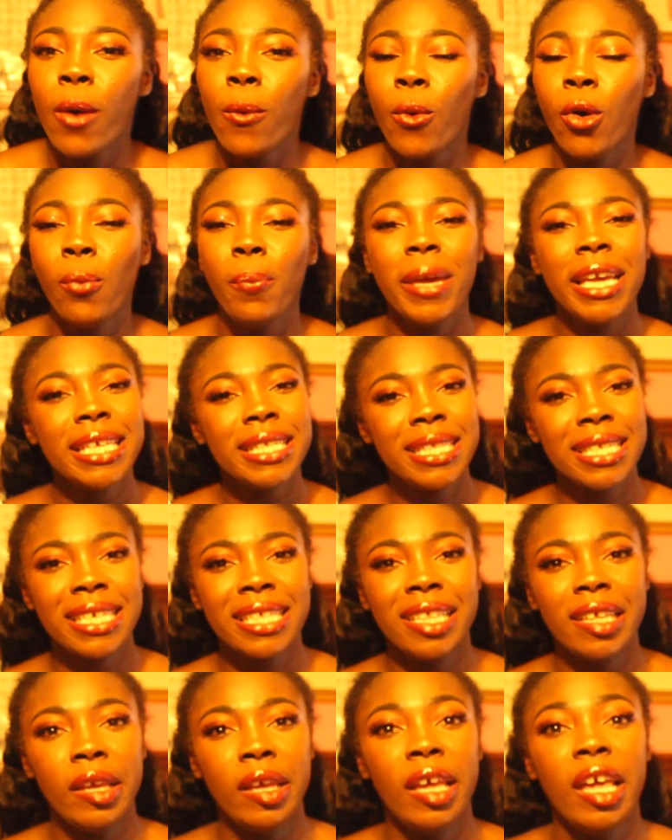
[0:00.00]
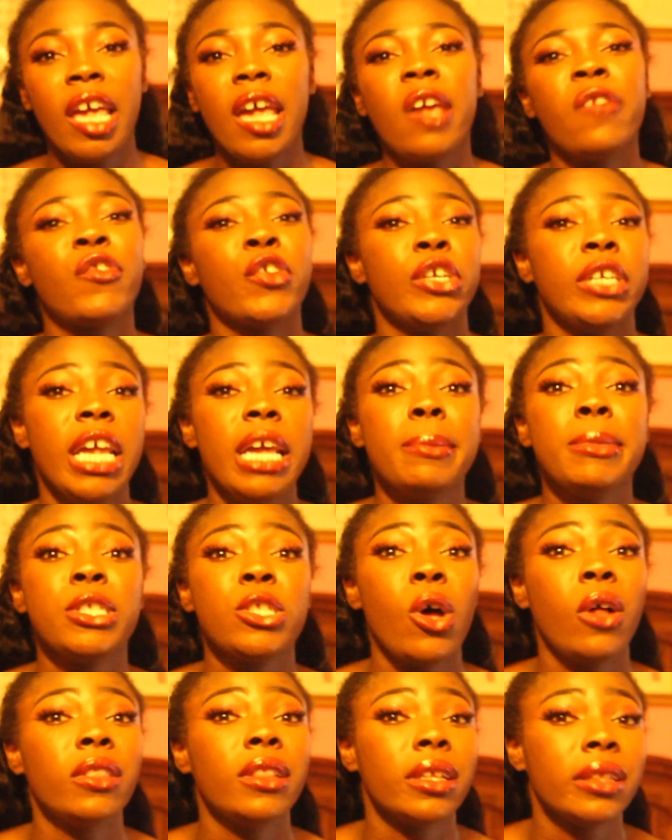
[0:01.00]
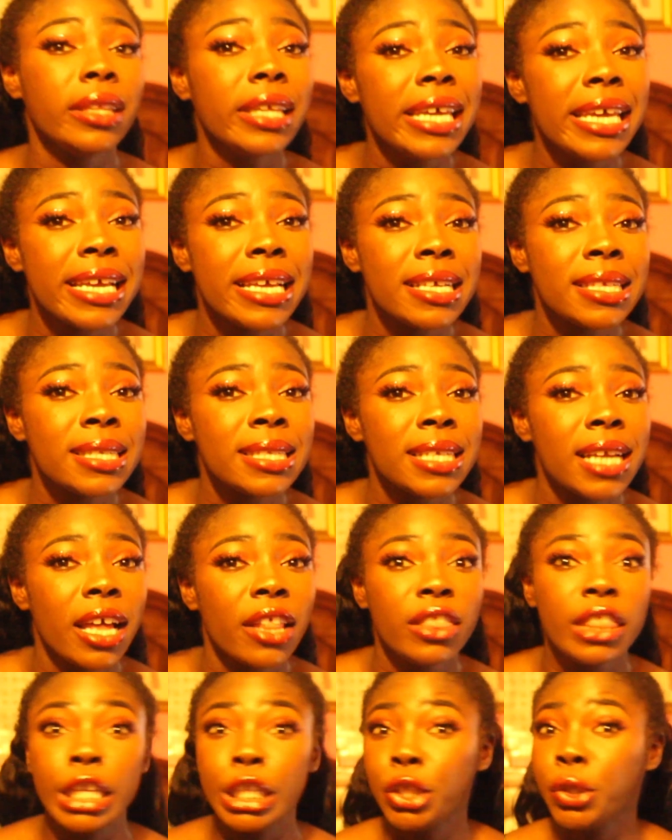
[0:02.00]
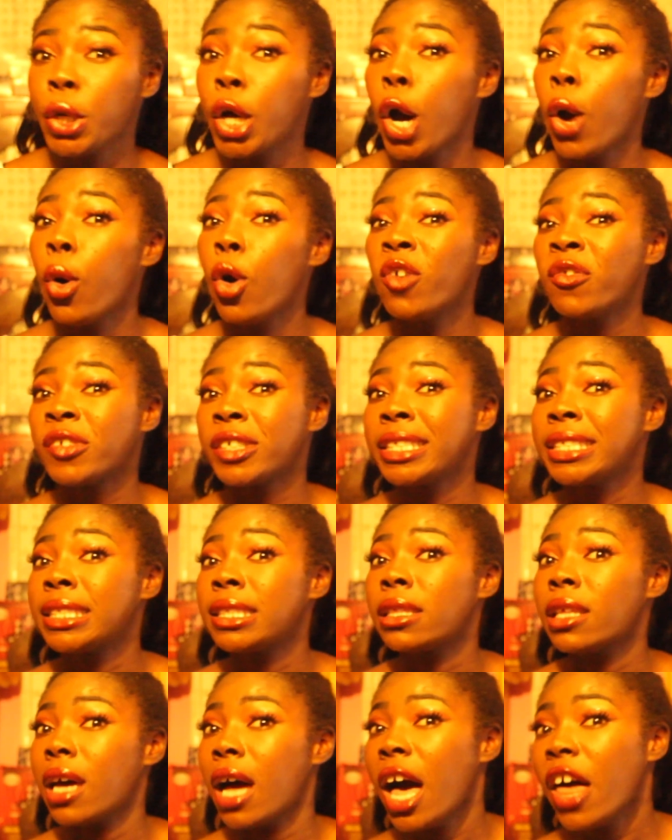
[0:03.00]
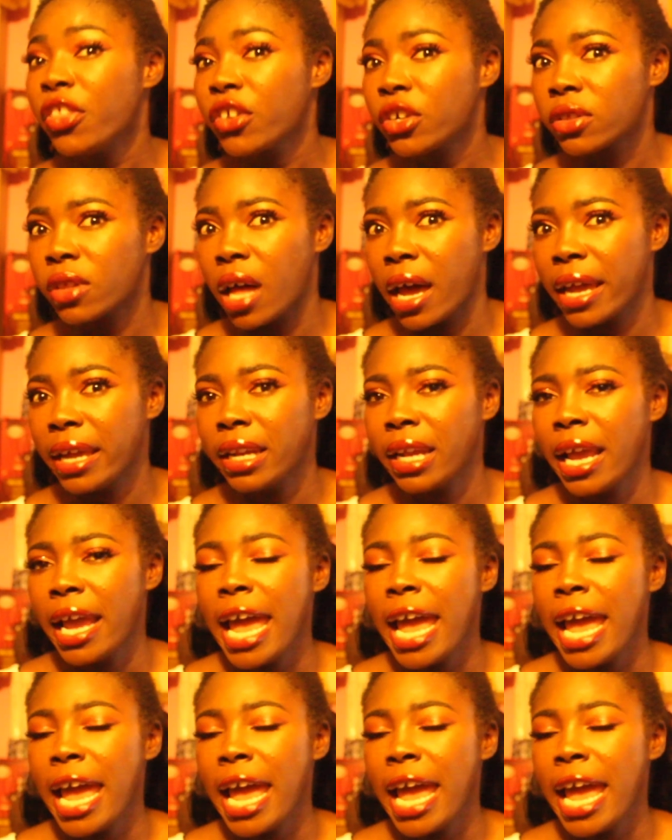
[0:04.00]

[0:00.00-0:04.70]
Well, basically, if your name is on the list, then you go over into the other line.